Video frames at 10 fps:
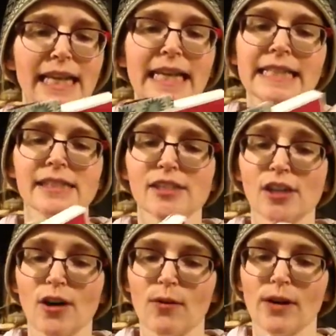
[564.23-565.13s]
and
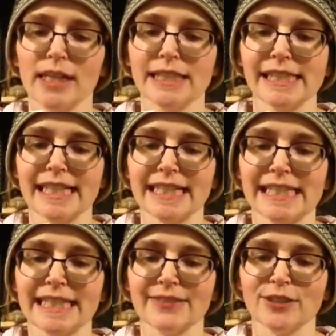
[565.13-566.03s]
so I decided
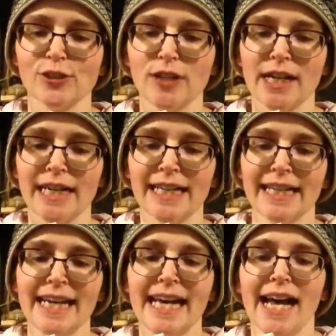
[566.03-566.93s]
to give it a try.
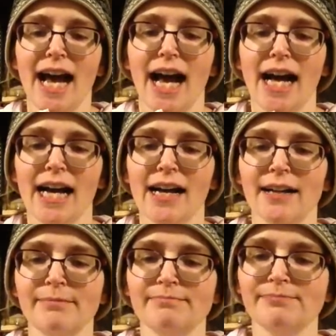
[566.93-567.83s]

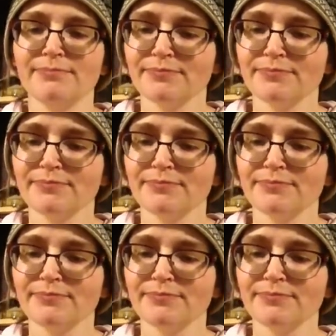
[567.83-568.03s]
And